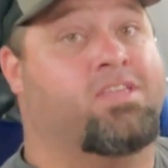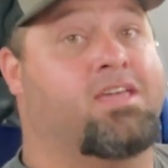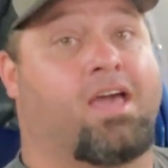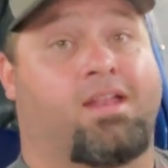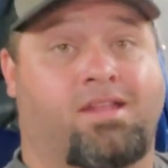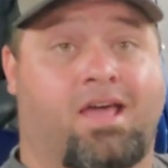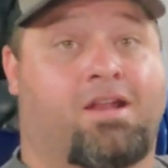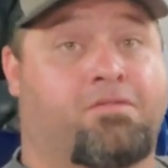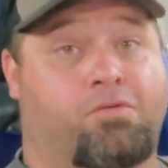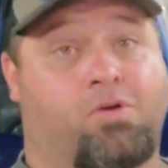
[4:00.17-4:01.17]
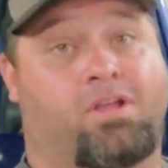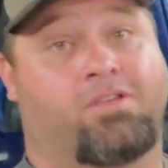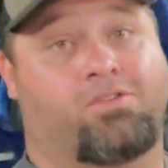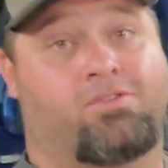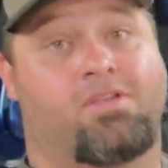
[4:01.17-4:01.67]
He got data for
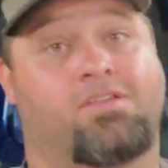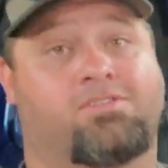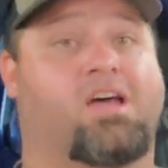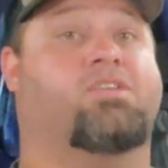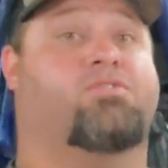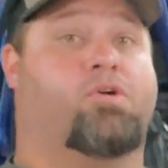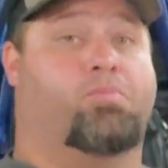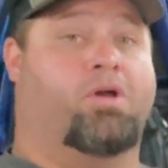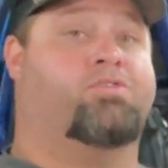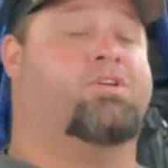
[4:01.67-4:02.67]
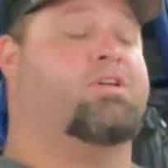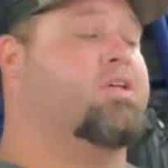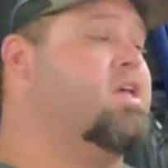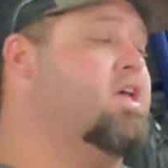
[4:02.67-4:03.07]
his science fair project,